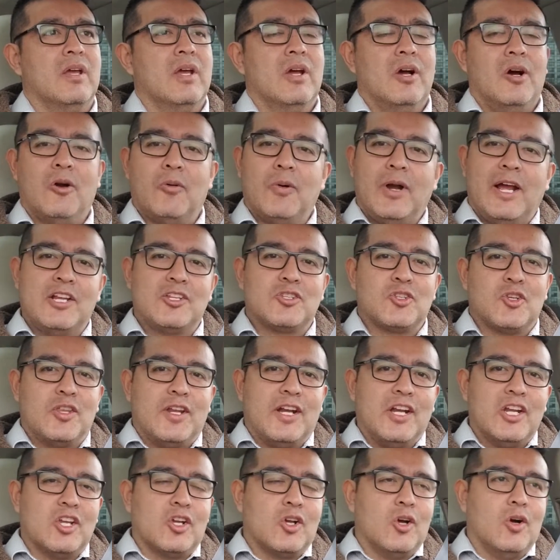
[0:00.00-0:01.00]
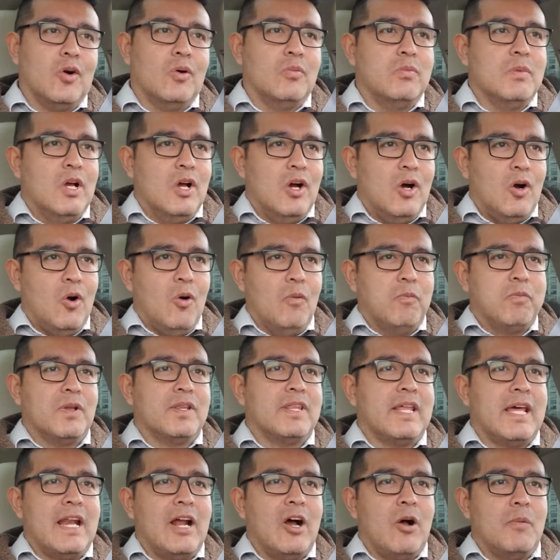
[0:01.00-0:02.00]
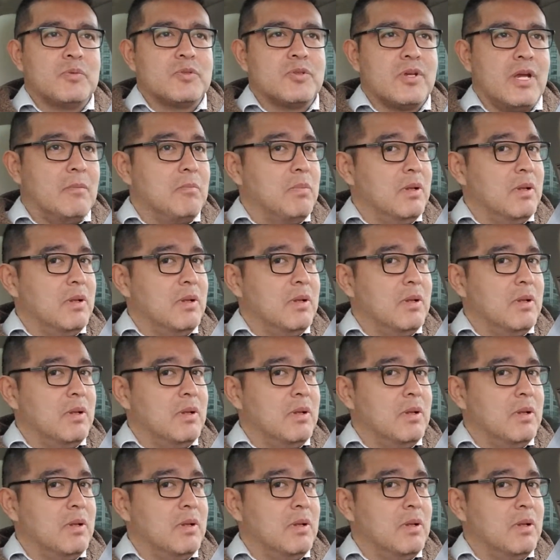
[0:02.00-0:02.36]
All right, so there you go. Hopefully that helps you.